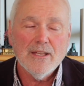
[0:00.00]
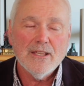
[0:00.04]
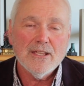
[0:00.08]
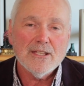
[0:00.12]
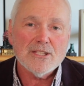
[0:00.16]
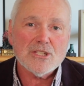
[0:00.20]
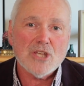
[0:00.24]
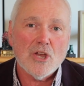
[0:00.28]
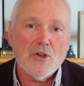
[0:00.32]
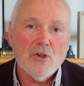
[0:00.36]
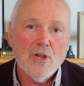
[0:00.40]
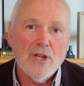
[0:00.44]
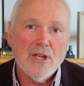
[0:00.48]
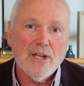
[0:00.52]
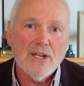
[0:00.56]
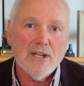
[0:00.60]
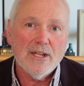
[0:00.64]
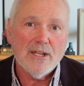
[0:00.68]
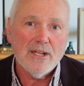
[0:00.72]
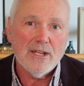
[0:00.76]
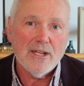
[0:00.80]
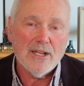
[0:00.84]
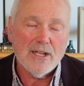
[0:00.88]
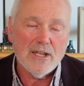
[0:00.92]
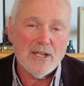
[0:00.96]
So,
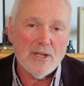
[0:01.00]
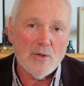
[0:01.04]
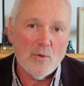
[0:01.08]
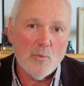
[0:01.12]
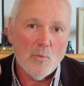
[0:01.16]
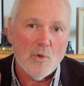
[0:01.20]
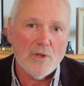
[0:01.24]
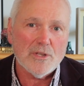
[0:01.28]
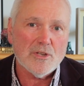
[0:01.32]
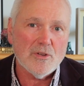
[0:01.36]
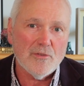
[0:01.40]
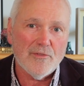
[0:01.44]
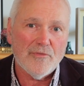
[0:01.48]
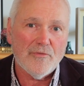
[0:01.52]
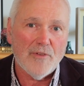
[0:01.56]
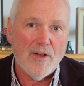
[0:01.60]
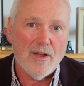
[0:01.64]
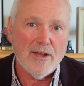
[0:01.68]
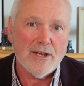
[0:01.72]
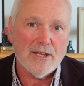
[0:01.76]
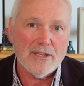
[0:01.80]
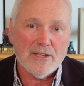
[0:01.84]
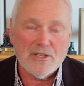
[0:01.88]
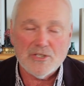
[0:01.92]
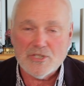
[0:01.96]
what you're
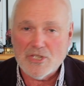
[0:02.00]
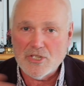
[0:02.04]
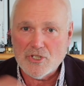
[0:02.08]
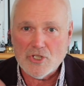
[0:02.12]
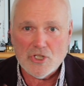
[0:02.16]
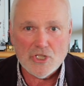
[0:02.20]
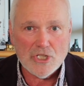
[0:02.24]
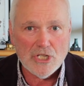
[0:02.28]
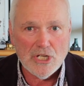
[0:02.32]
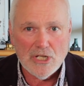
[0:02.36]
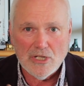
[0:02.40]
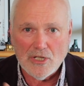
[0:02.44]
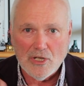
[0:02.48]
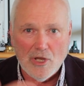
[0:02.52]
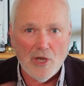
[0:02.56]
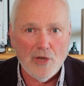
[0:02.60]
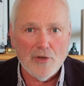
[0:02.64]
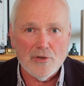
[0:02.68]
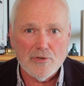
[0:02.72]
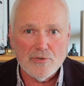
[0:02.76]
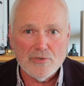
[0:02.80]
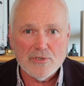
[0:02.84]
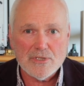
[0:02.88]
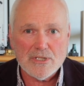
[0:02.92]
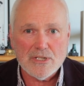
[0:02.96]
finding is that she
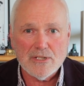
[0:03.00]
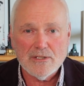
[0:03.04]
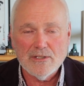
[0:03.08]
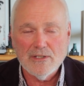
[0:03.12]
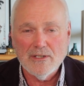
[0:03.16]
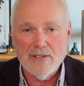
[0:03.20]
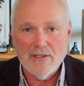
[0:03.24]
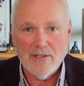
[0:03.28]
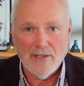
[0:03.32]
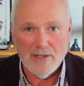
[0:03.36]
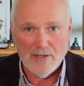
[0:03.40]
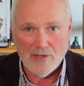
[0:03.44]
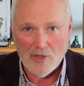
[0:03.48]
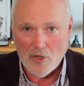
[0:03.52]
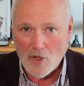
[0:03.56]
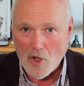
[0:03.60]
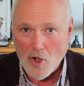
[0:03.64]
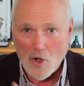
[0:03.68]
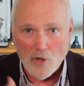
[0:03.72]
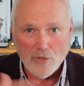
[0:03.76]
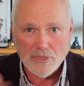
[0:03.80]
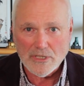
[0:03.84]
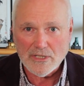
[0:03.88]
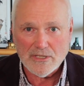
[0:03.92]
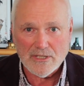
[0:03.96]
knows
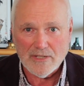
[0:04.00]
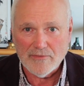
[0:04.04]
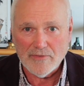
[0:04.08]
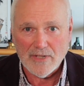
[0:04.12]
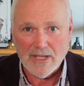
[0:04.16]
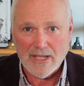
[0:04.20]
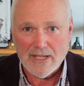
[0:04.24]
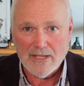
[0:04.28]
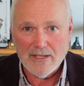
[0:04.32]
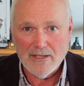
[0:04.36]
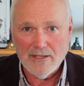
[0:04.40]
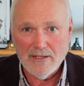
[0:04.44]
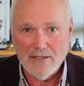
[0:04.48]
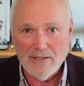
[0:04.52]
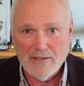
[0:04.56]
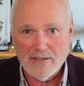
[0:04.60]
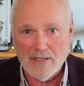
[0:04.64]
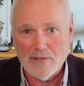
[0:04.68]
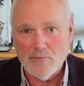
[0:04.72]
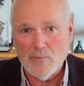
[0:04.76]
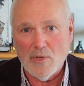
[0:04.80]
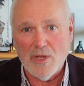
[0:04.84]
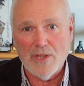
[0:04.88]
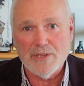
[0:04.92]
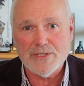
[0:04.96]
cognitively
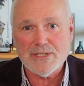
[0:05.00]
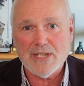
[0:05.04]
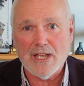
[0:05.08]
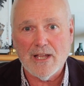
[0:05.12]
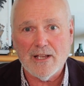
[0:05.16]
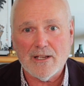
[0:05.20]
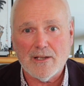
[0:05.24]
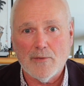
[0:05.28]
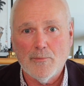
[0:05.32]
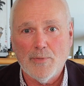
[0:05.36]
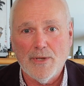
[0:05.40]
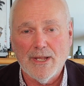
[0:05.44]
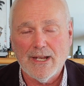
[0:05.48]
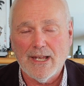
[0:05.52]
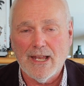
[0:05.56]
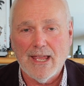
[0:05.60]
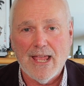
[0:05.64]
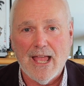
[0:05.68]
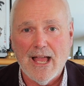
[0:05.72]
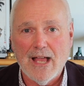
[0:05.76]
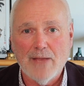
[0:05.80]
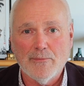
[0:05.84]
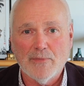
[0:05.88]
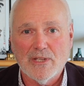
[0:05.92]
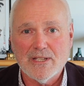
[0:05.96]
that moths are completely
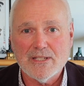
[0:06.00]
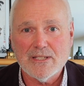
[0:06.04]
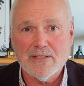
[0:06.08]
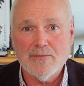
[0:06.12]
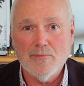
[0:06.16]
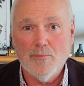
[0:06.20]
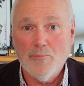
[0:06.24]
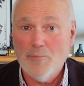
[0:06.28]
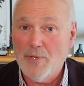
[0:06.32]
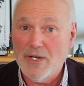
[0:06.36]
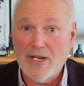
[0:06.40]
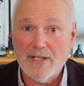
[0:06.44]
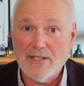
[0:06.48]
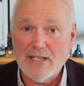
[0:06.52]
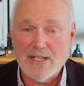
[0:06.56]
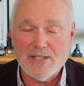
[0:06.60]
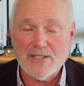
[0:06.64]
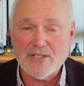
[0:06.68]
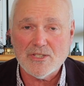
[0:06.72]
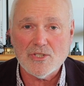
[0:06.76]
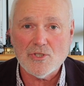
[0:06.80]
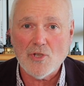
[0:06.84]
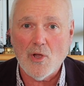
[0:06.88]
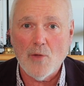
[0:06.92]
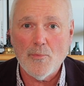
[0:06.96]
harmless, but it
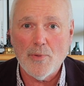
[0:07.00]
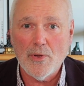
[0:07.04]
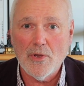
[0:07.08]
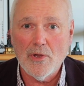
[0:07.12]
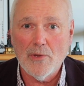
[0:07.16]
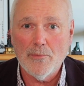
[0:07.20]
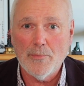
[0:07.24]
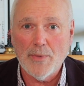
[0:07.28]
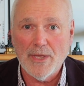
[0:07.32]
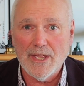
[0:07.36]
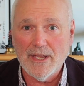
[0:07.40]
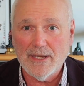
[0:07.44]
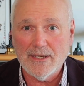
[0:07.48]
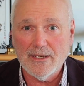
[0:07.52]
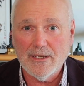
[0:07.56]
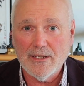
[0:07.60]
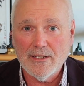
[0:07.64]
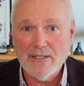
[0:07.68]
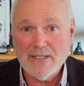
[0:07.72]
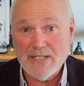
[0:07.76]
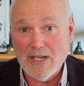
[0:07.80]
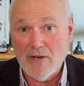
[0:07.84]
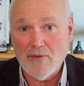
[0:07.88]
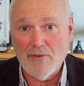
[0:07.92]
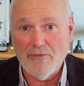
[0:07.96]
doesn't stop her
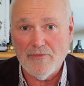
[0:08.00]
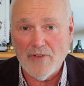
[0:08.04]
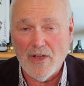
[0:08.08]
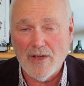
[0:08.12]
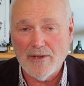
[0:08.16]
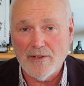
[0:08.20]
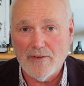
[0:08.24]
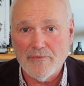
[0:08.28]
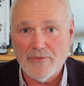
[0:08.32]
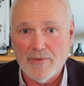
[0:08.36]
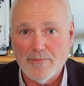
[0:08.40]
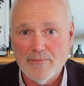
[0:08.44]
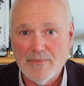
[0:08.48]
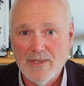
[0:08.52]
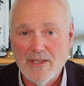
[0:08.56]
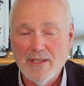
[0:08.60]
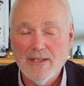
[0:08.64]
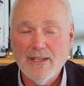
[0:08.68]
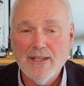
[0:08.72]
being terrified of them.